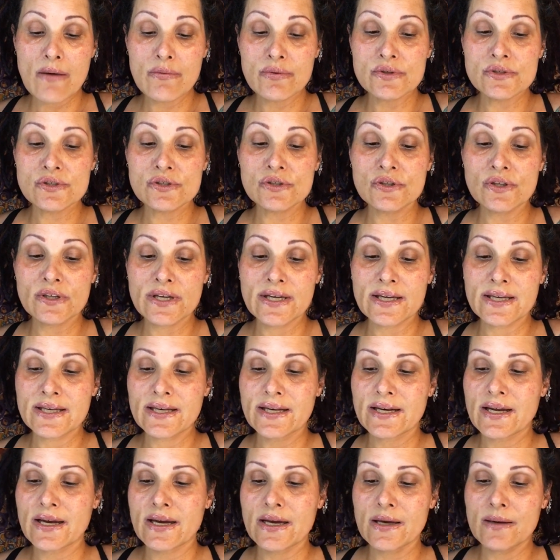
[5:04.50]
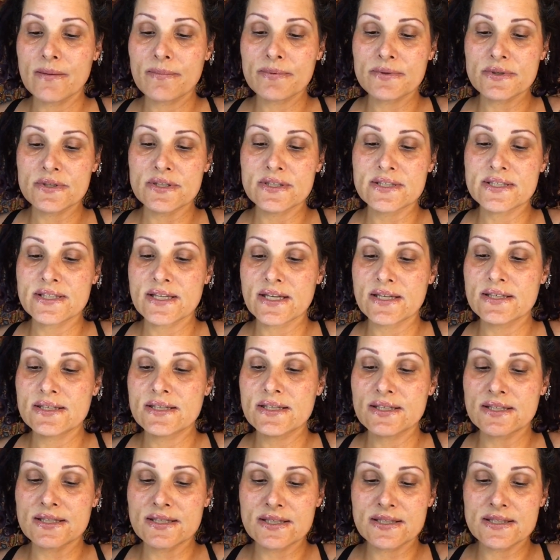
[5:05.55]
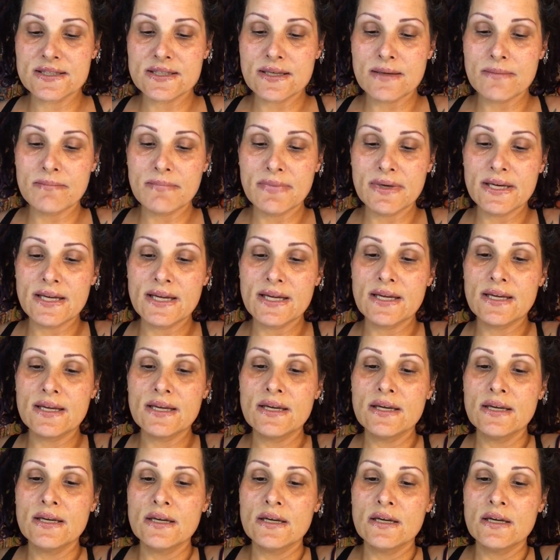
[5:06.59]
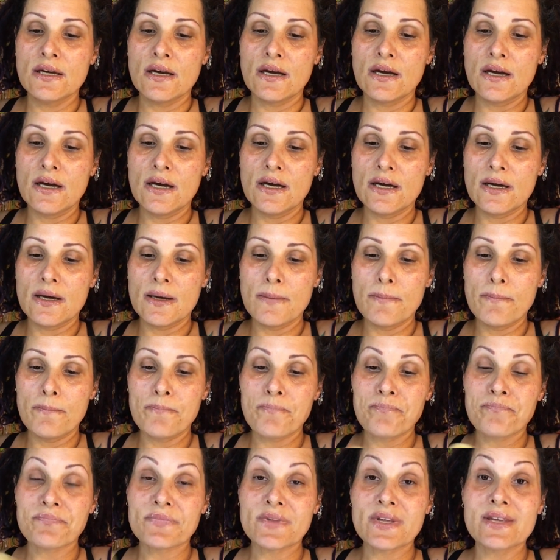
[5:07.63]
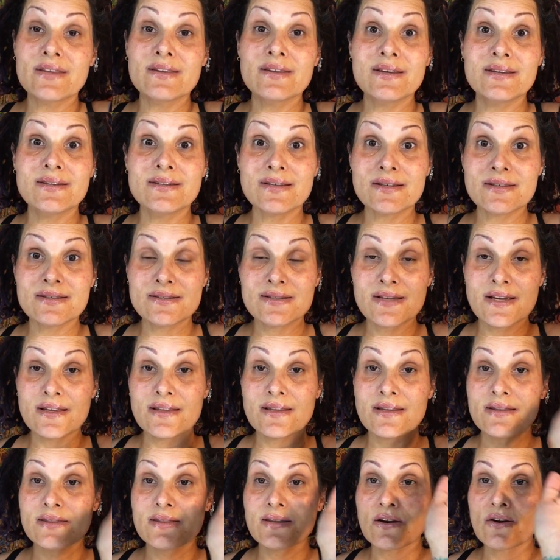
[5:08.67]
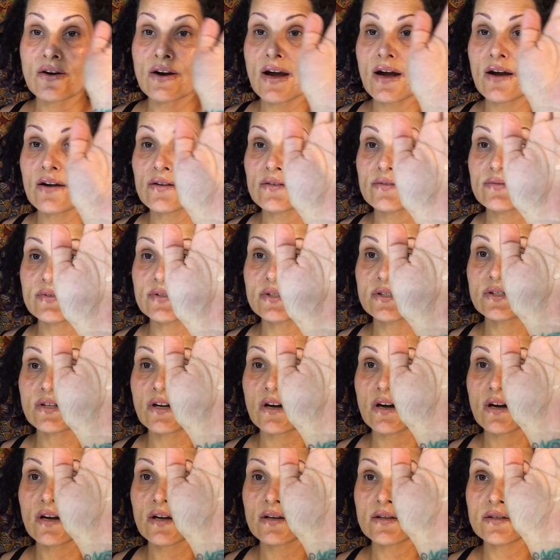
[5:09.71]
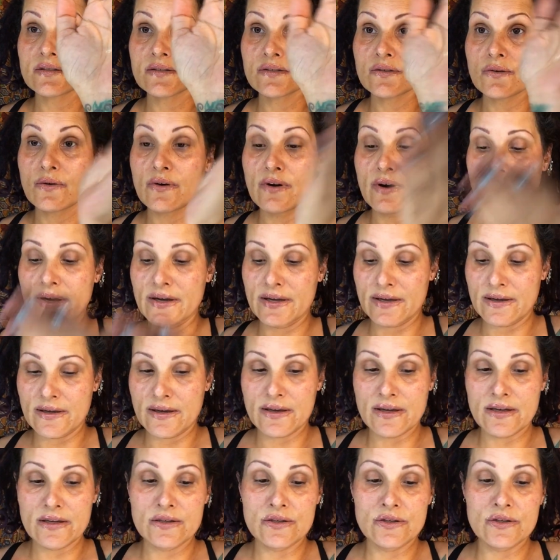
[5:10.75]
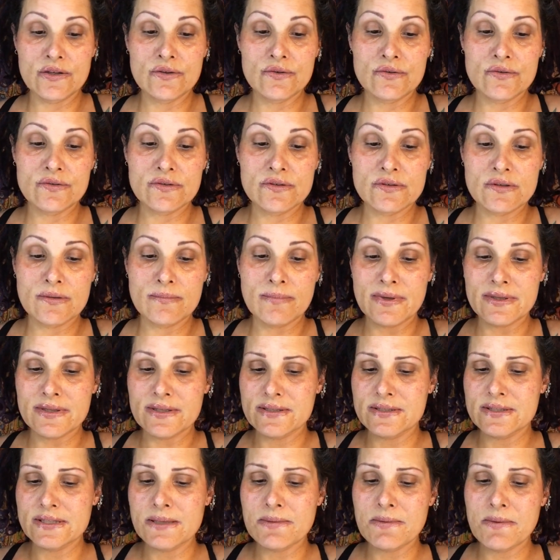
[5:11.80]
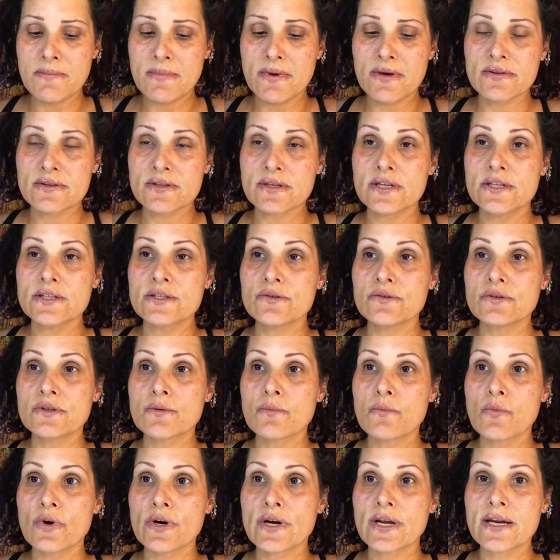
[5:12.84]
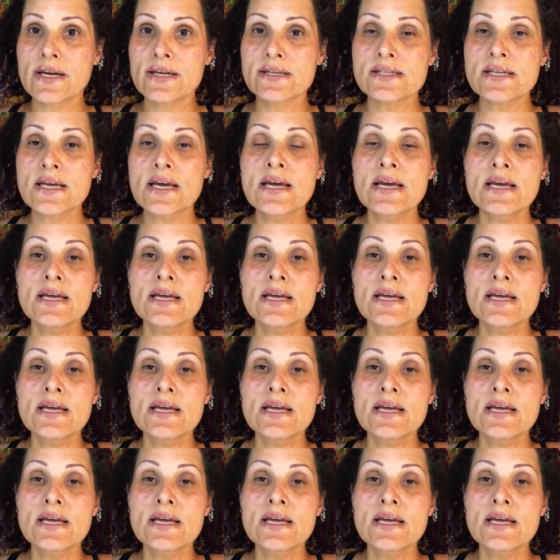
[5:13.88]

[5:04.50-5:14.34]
I was looking it up to send it to somebody, it does say that they're out of stock. So I again used about the same amount that I do in the mornings.